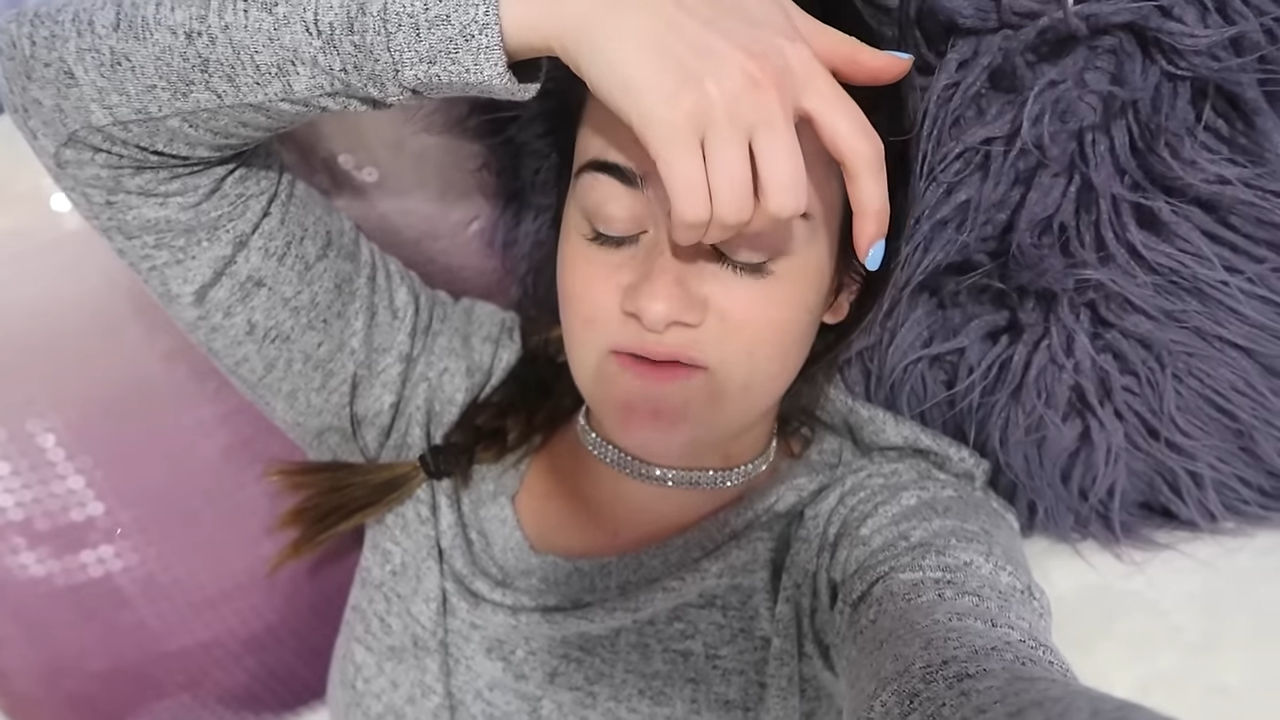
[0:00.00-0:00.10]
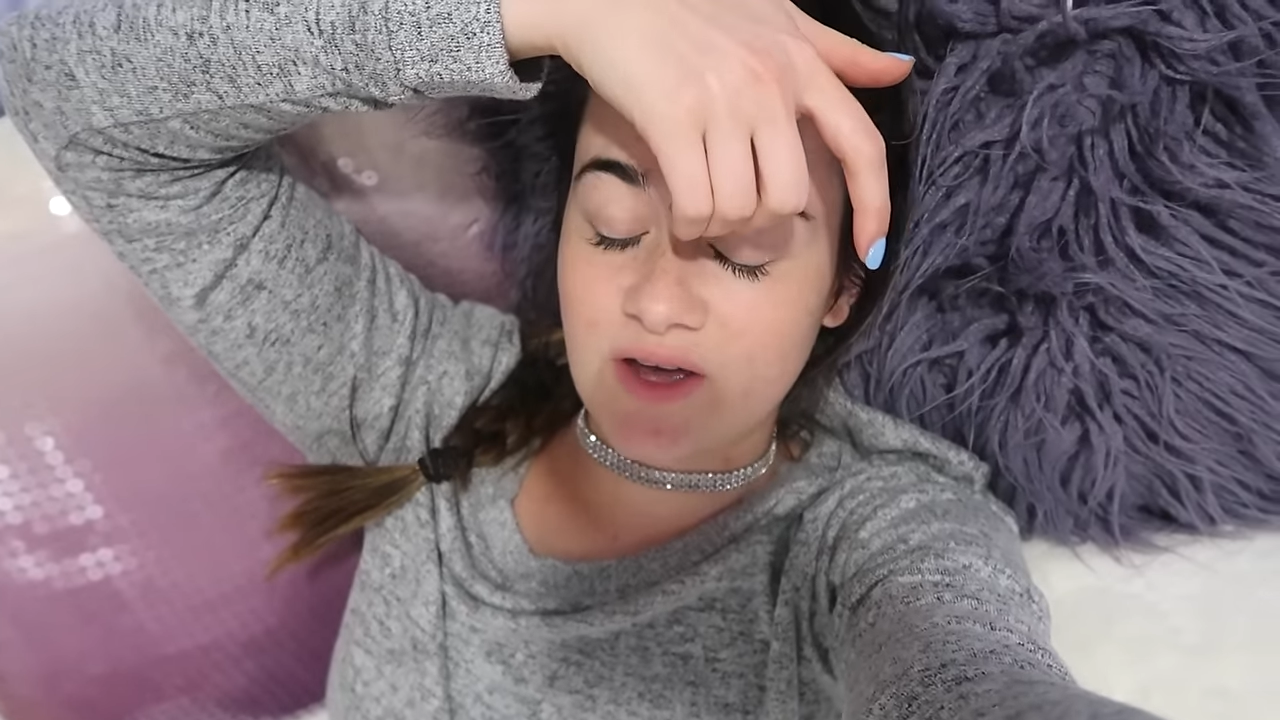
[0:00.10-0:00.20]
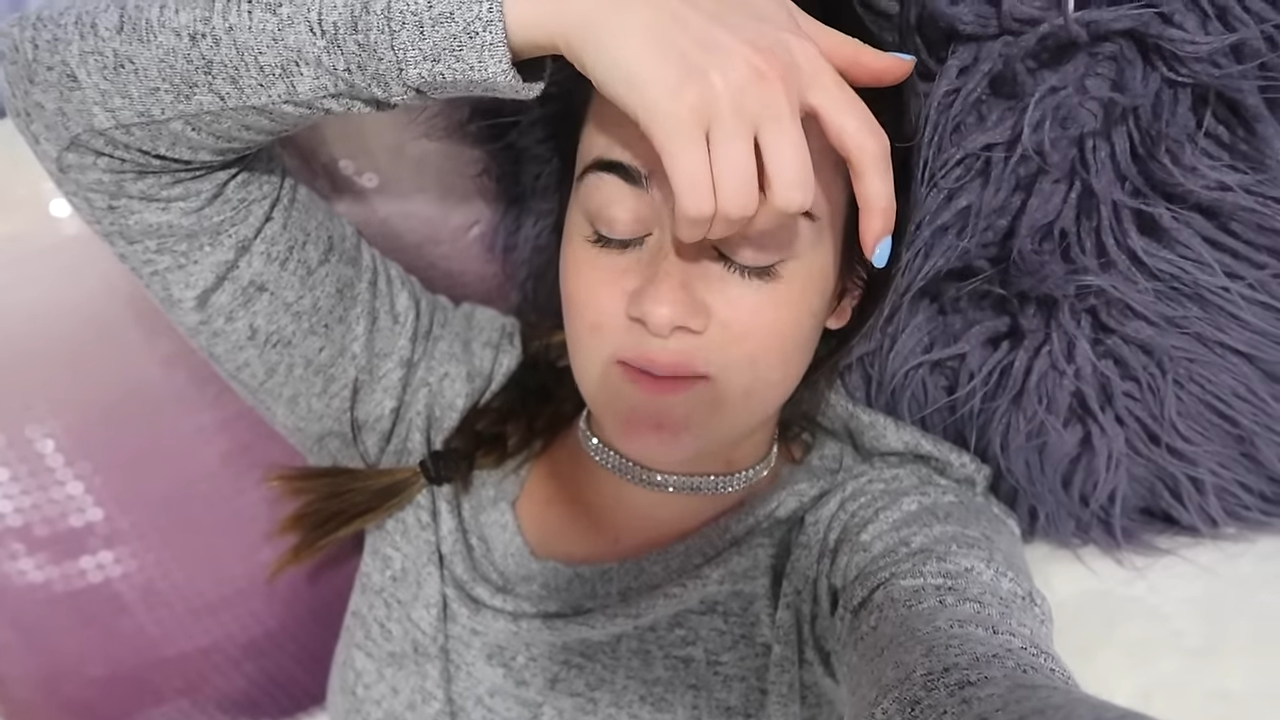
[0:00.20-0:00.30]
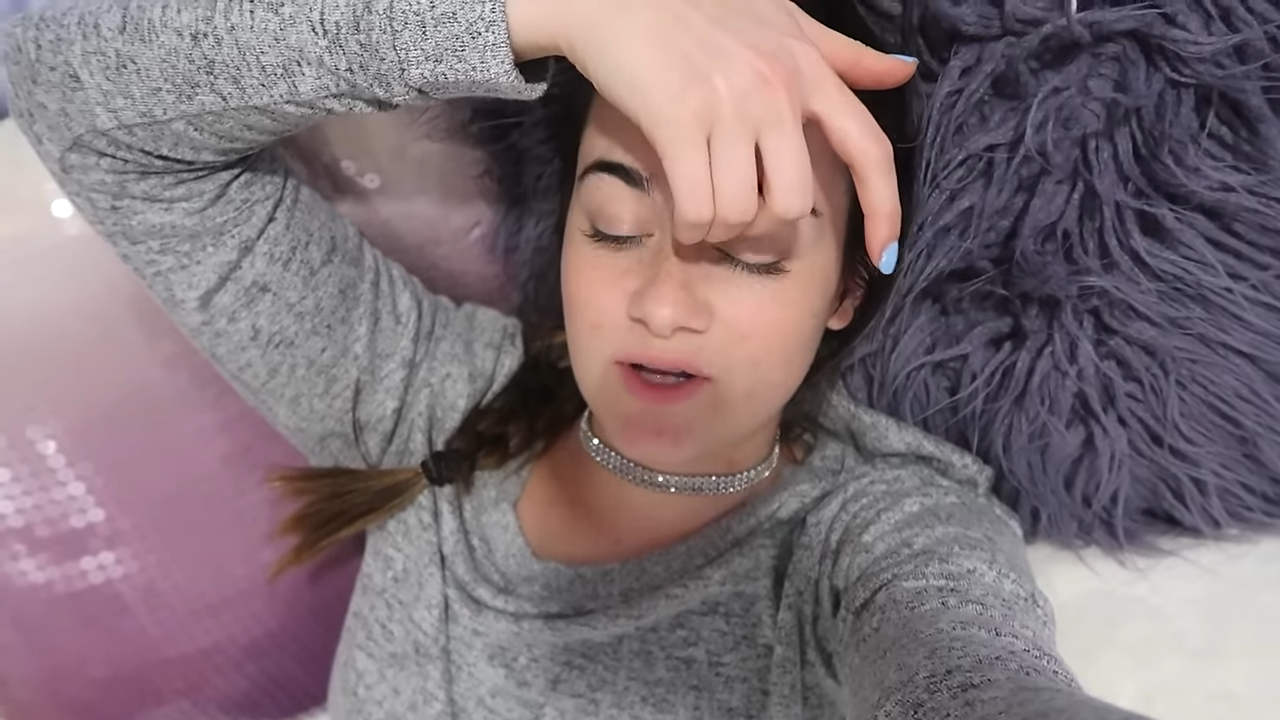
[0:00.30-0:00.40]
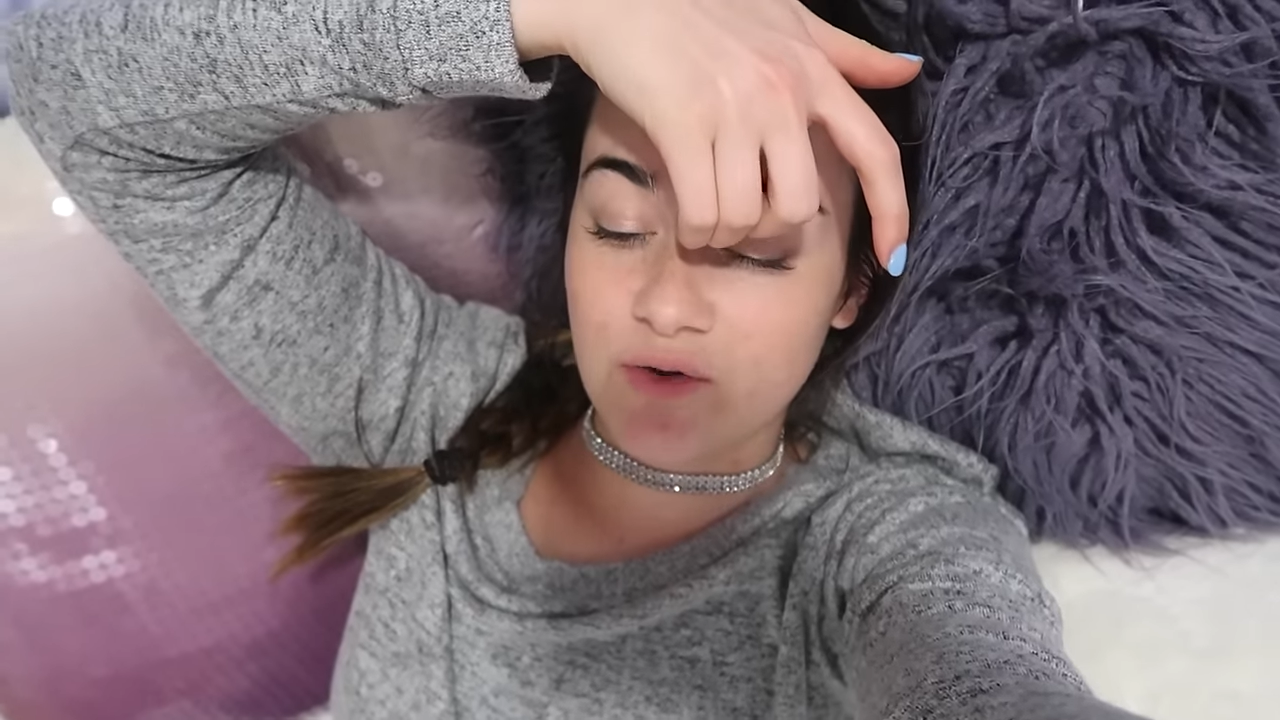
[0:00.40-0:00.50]

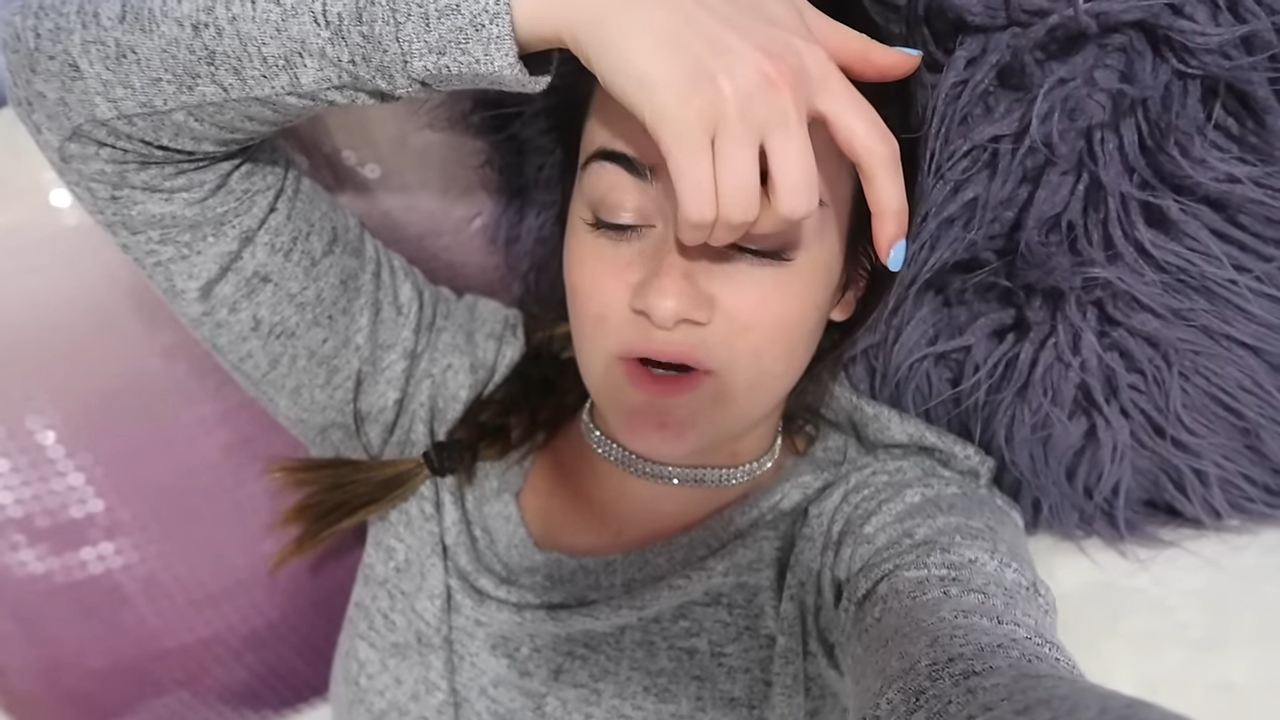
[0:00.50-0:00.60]
family